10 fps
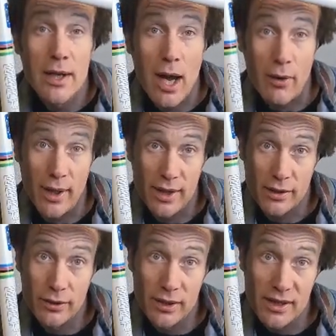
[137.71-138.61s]
Now, and a
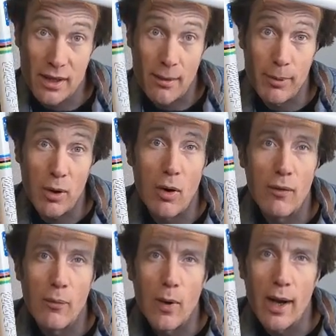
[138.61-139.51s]
good example
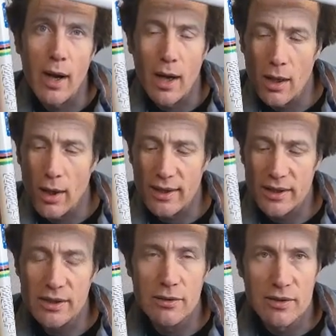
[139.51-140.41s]
of why I like
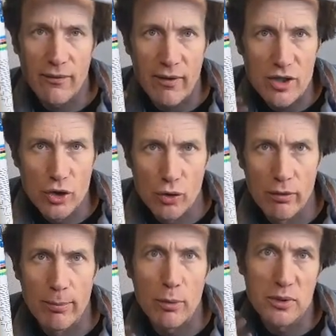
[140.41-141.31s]
to use a very
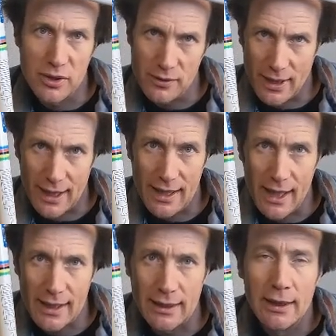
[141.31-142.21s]
durable 2K
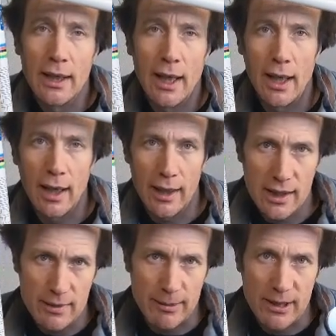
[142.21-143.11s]
lacquer
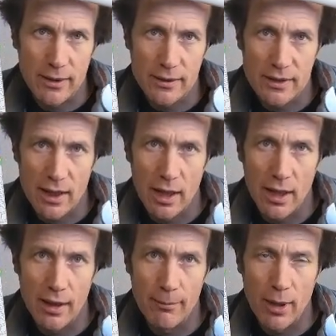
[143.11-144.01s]
is because
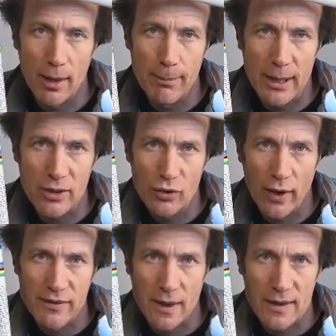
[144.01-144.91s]
my big
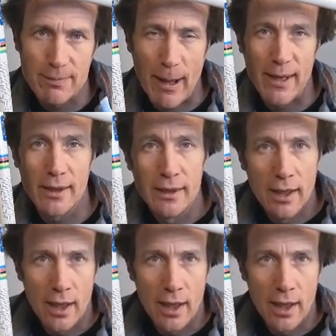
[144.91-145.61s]
drive side spanner